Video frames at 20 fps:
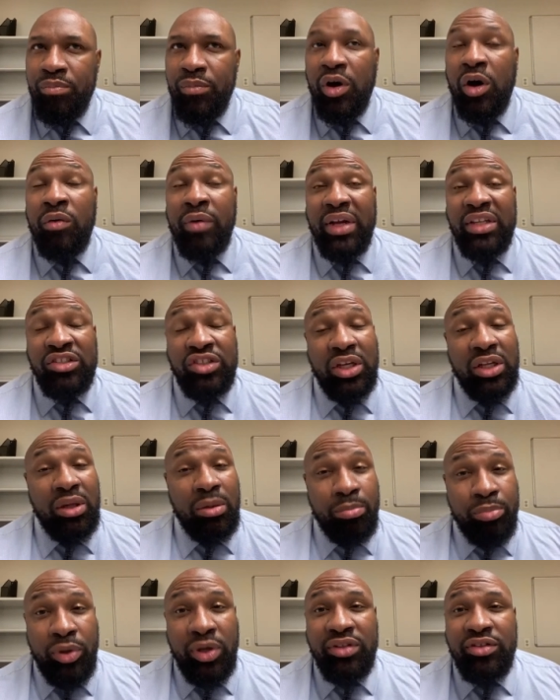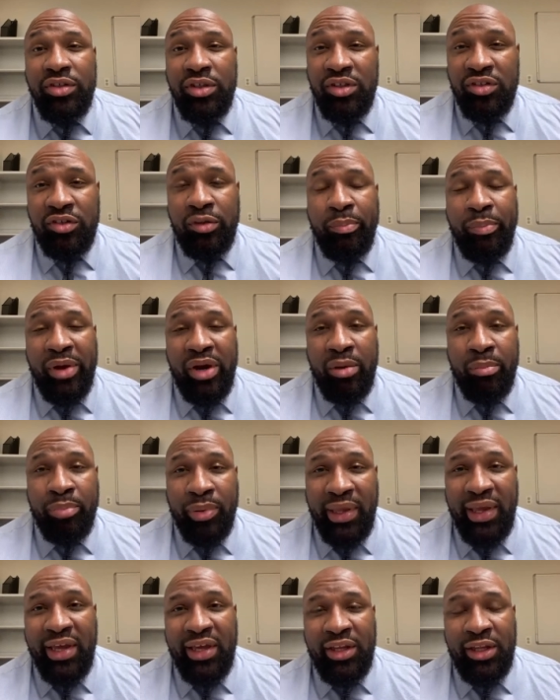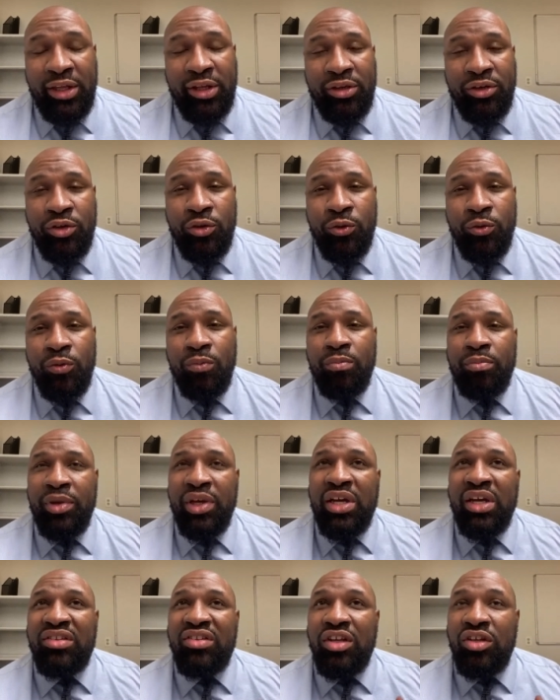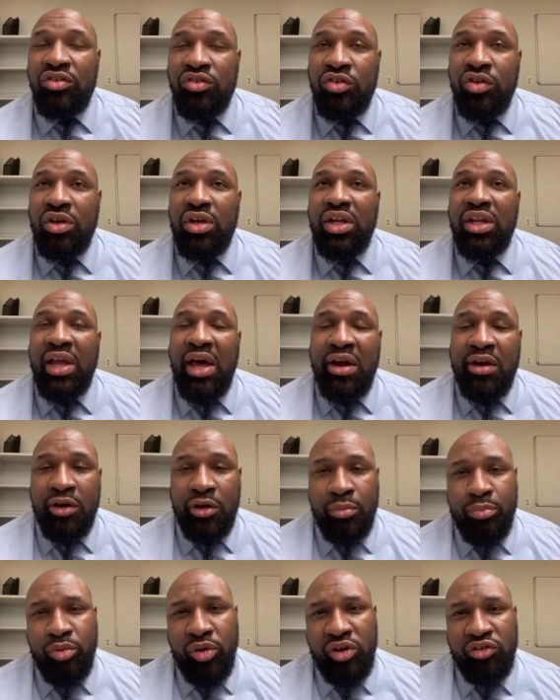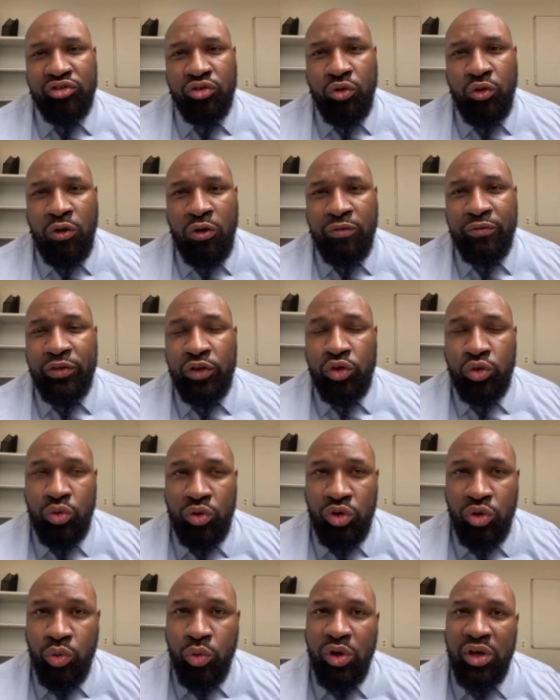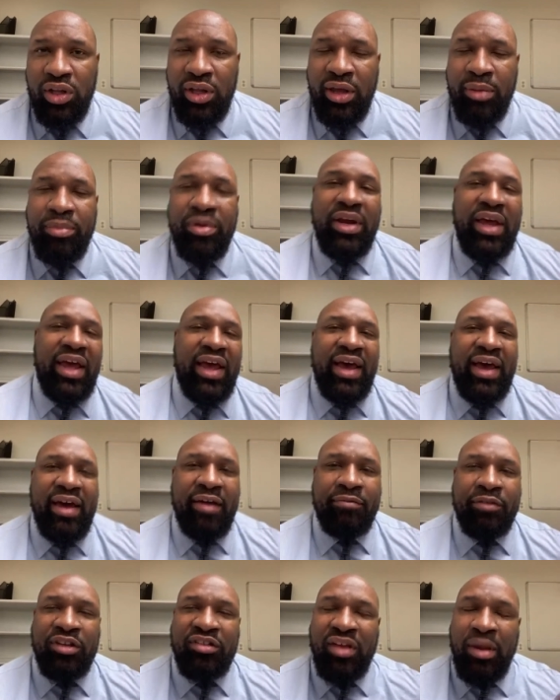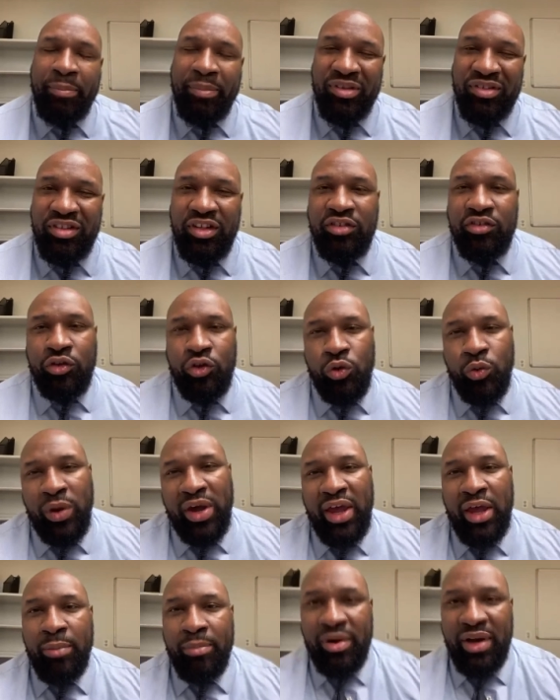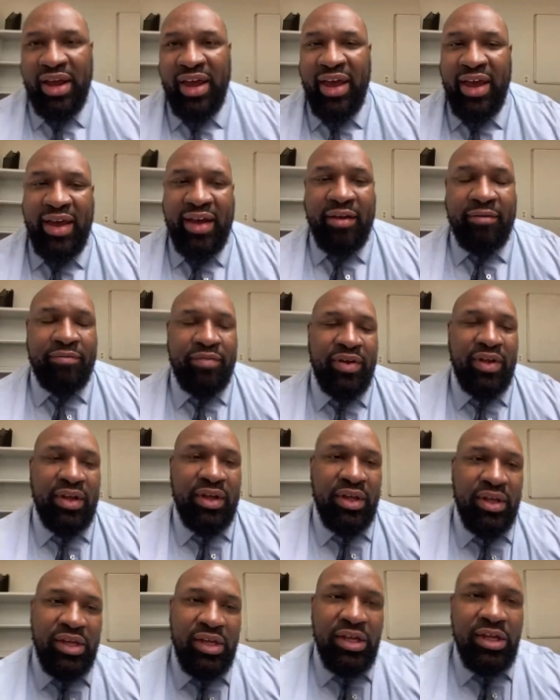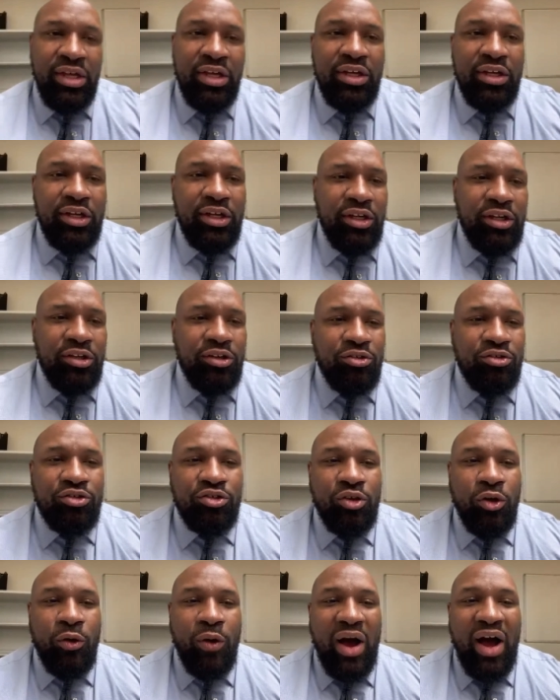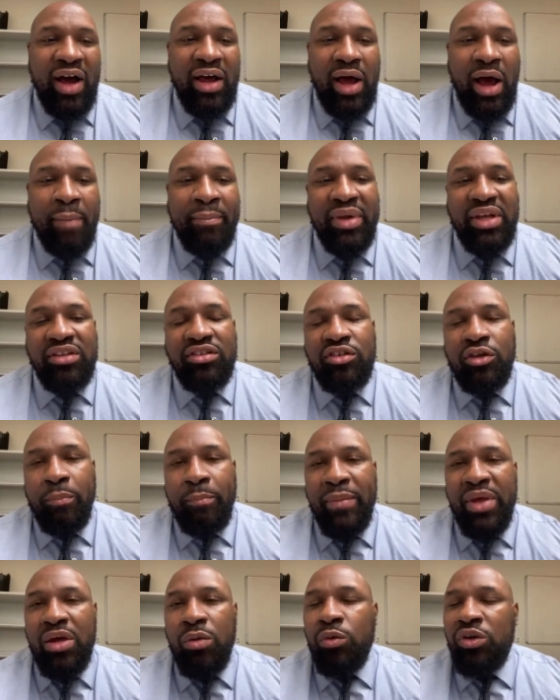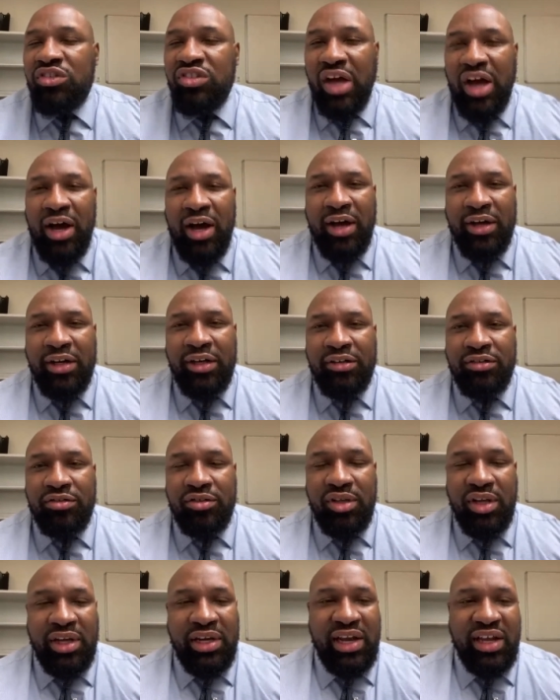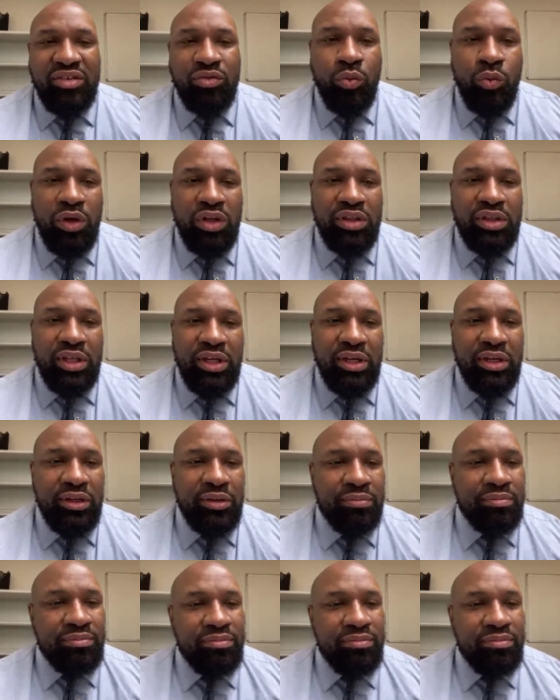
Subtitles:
all right, Jalen Brunson is a better player than you because it took a lot of the pressure off of you and you were able to have the type of season you were able to have. So, I mean, to me, it was honest, and that's one thing